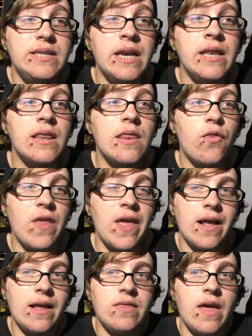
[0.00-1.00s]
didn't
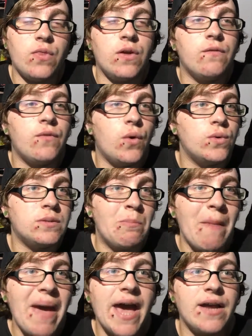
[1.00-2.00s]
think that their
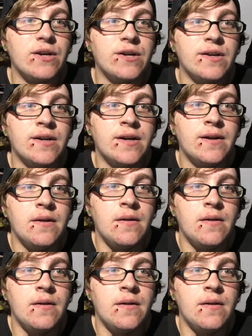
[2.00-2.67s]
votes matter,